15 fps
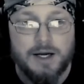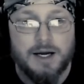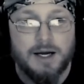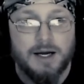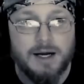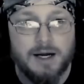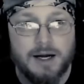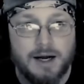
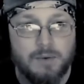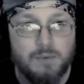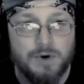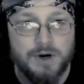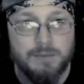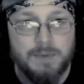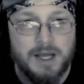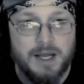I
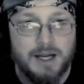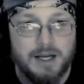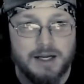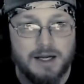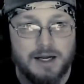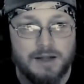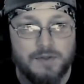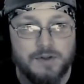want to make
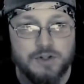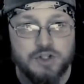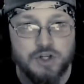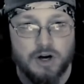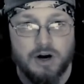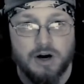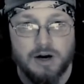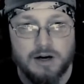the
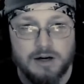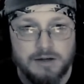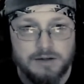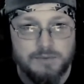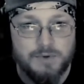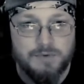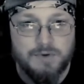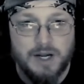jar.
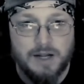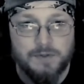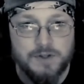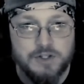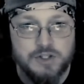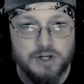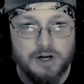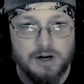We've got the
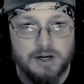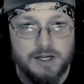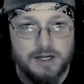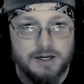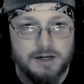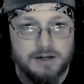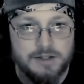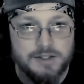jar
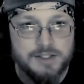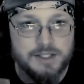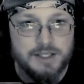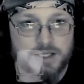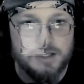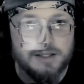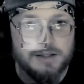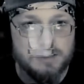here. You see
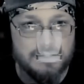it?